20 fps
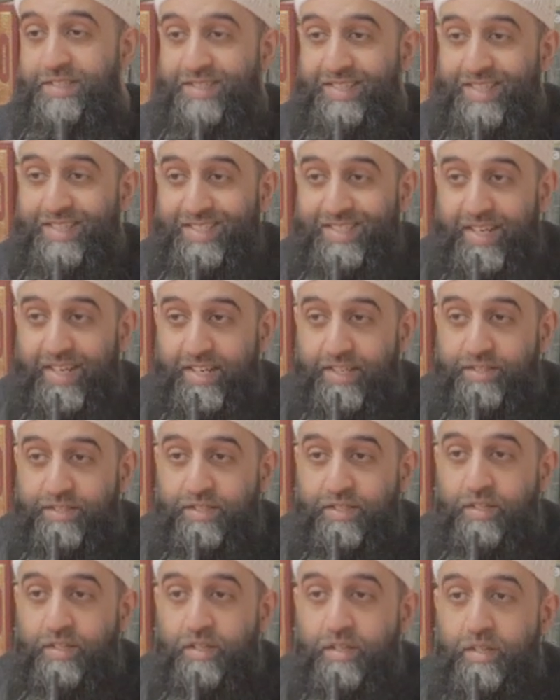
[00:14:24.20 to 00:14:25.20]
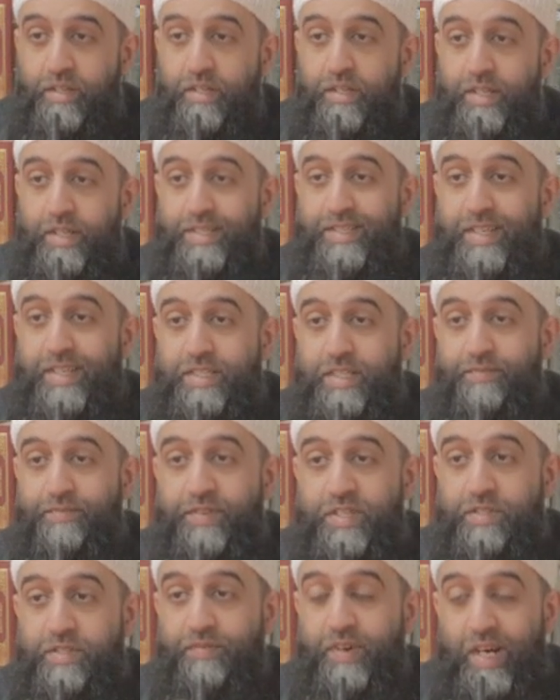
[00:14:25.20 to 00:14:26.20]
these 6 days, it's as if
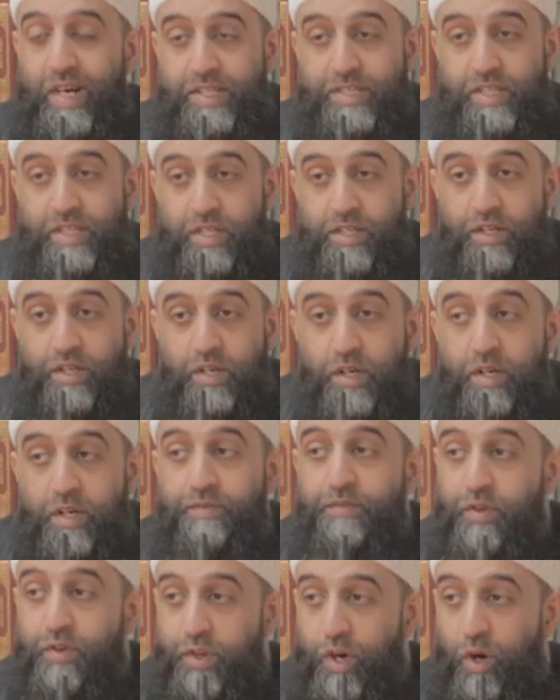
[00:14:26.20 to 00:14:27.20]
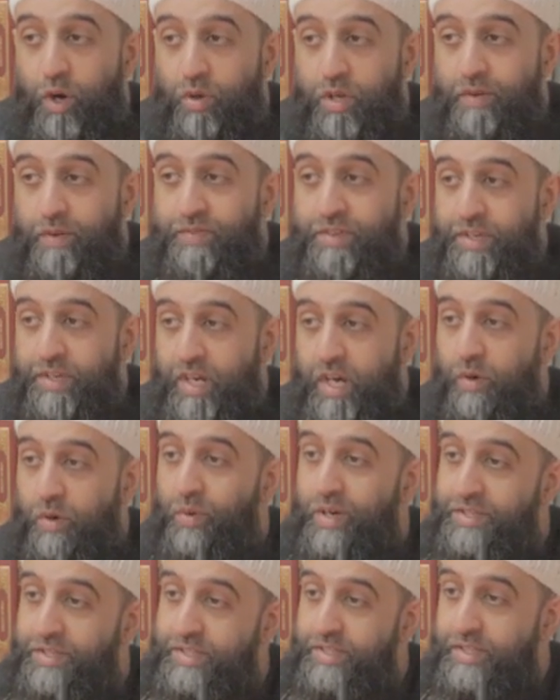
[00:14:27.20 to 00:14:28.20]
he's fasted for the whole of the year
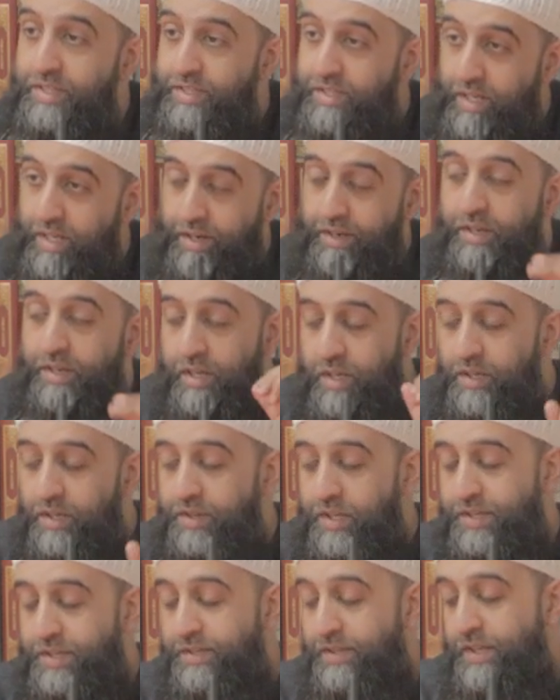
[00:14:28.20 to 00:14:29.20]
once he has done the,